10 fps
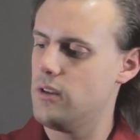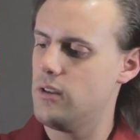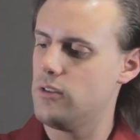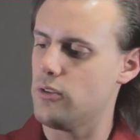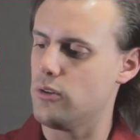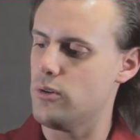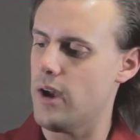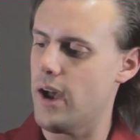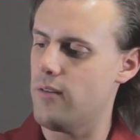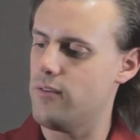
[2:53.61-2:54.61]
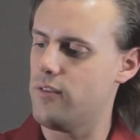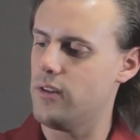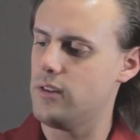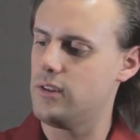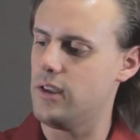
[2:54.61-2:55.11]
so you have
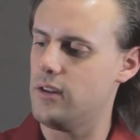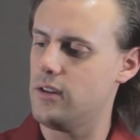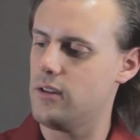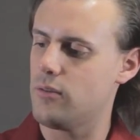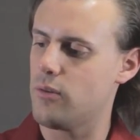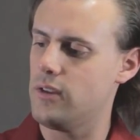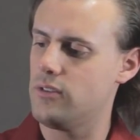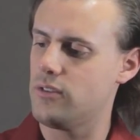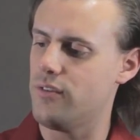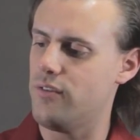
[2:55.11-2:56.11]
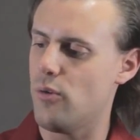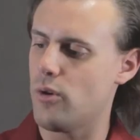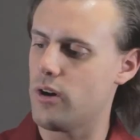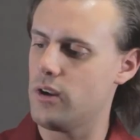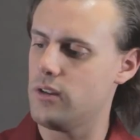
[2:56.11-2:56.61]
ten raised to
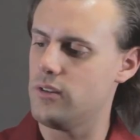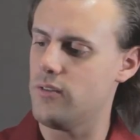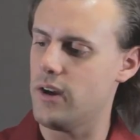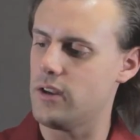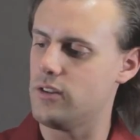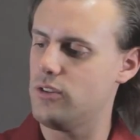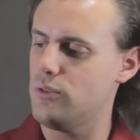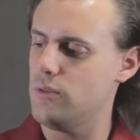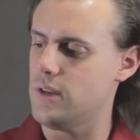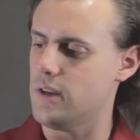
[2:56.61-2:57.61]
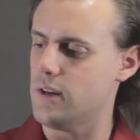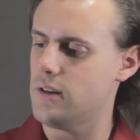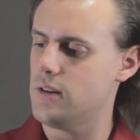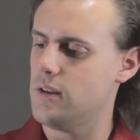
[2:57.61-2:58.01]
four divided two here,